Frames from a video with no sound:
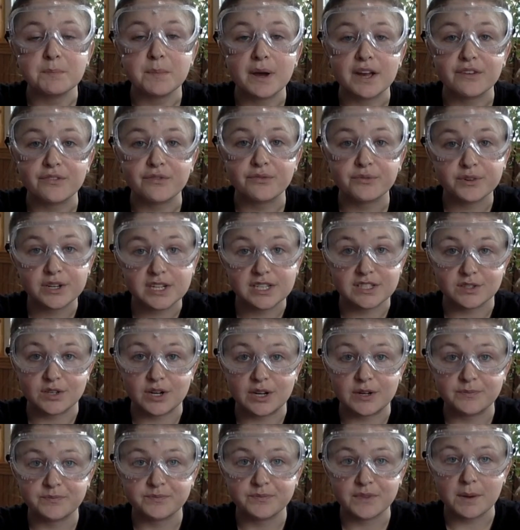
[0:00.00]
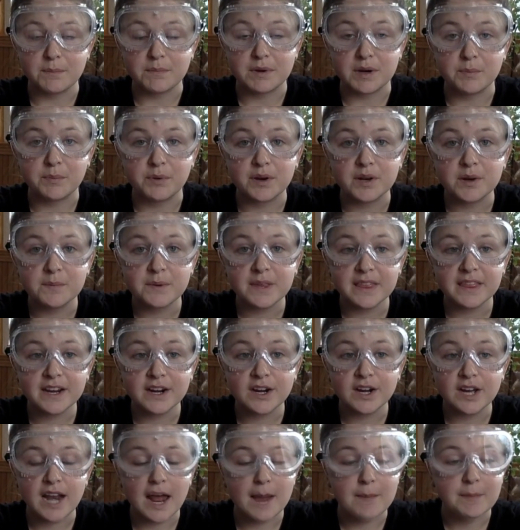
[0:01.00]
my freezer. I'm going to put them in
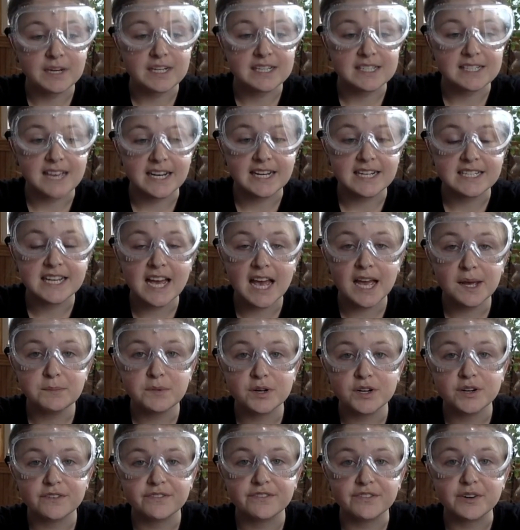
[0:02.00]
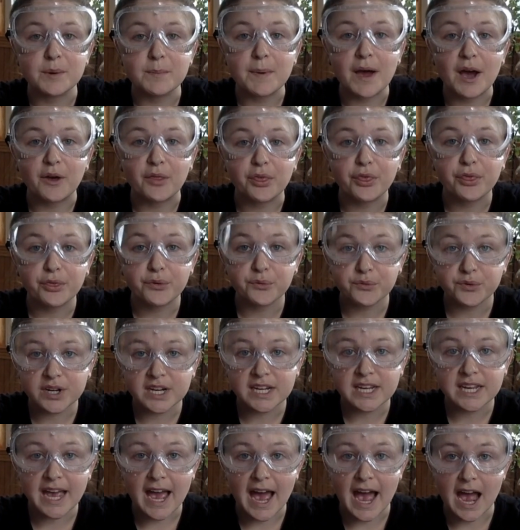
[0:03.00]
there and I'm going to set a timer for about
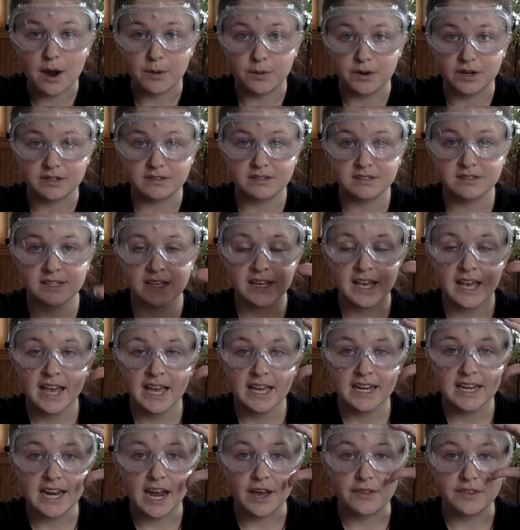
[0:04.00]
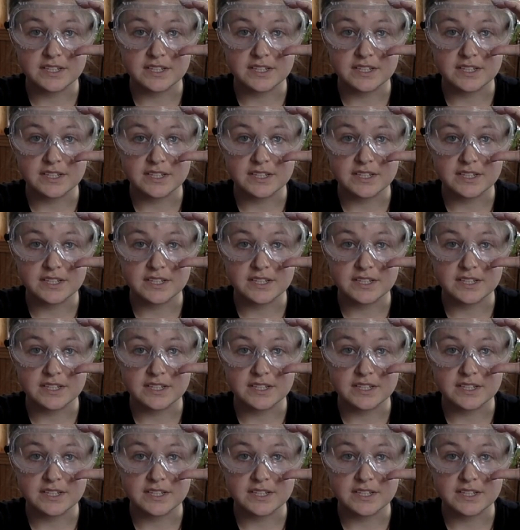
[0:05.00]
3 hours. Now the